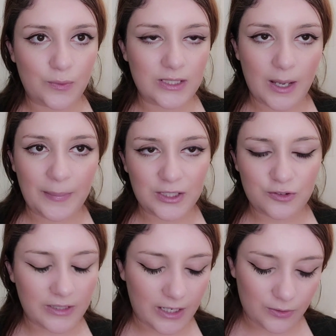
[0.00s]
Her battery
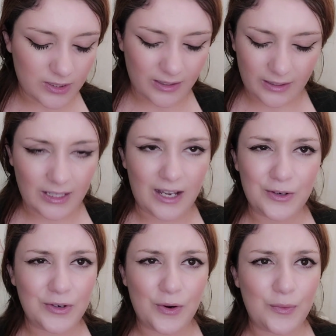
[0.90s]
died or something like that. I don't
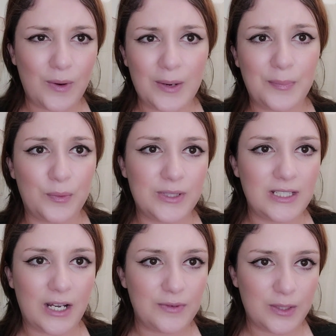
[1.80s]
know why, but we didn't have
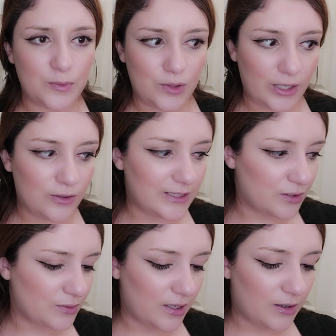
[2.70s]
any more like contact with
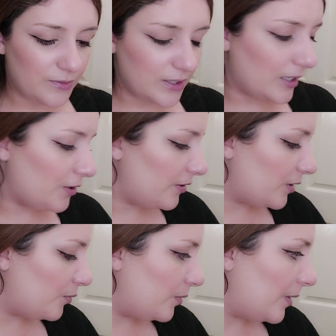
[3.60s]
her after that. I don't think we
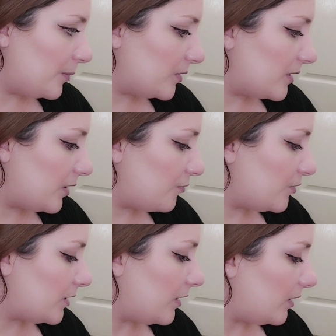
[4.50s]
were able to get through to
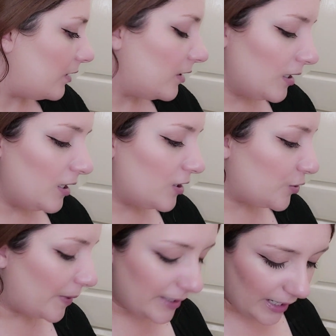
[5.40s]
her. So
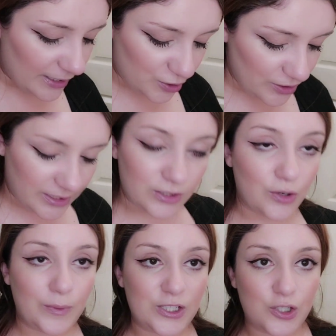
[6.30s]
I actually didn't know where
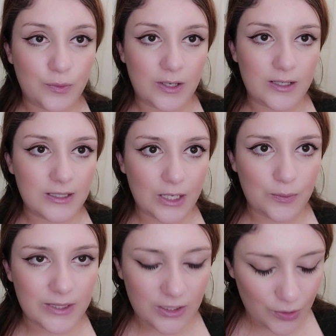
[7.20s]
she was. Like, we
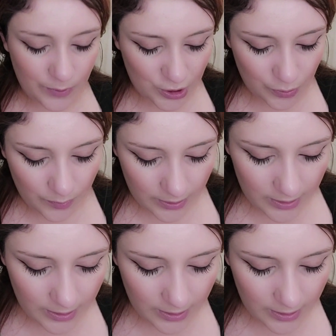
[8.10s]
didn't know where she was.